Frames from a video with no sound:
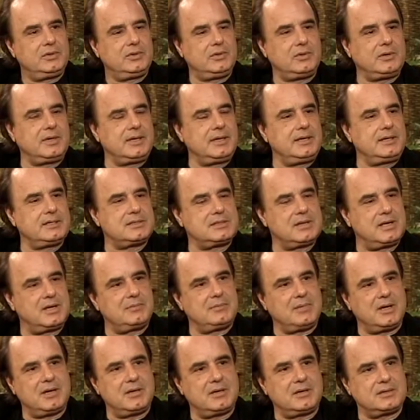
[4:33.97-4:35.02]
you go to any
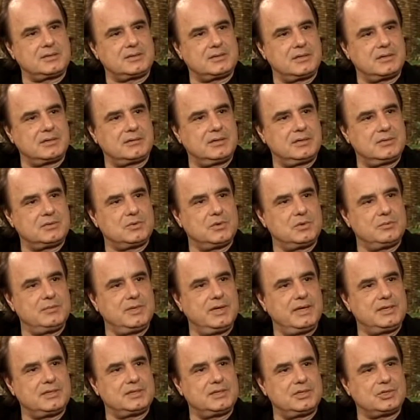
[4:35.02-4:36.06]
Zen monasteries, what
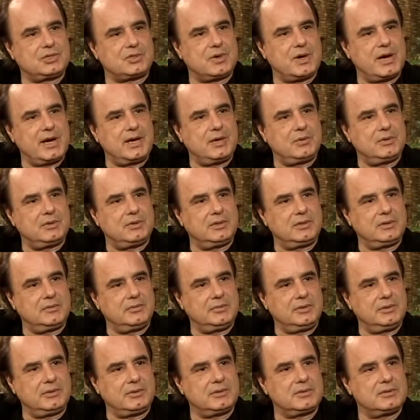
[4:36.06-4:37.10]
makes the tranquil and the
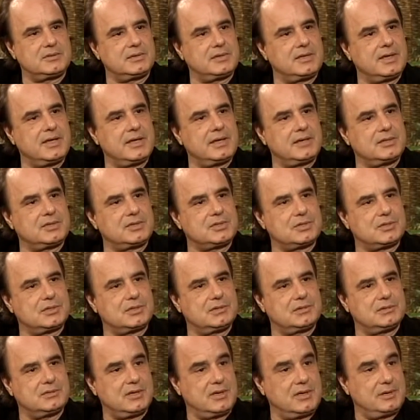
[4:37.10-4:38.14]
appearance of that is
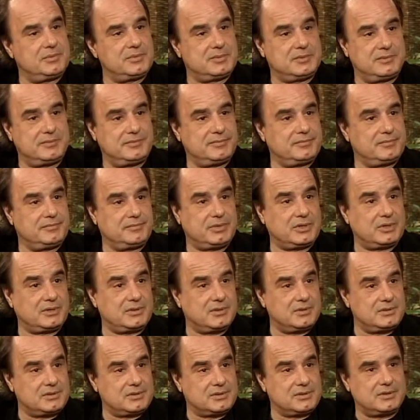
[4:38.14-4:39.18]
certain types of
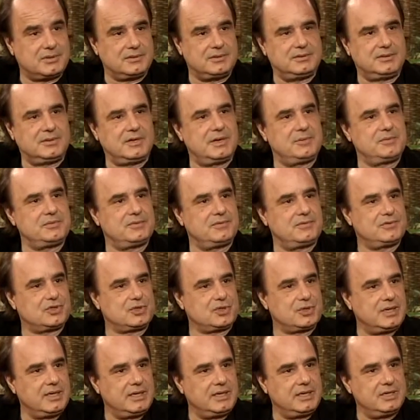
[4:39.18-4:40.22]
birds, certain types of
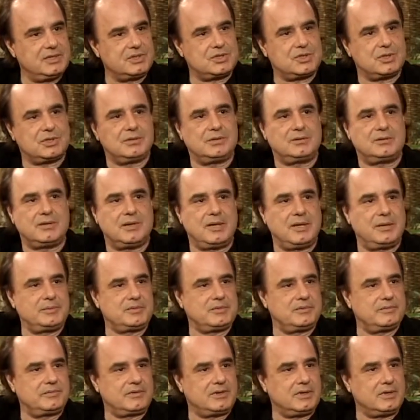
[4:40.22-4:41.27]
trees, certain types
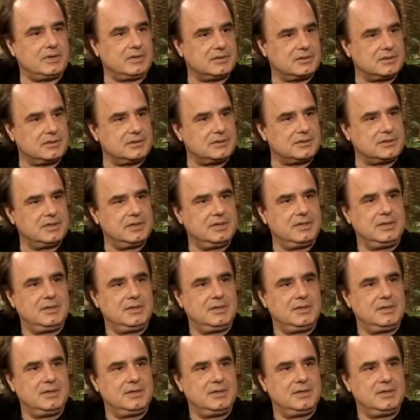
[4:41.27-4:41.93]
of colors,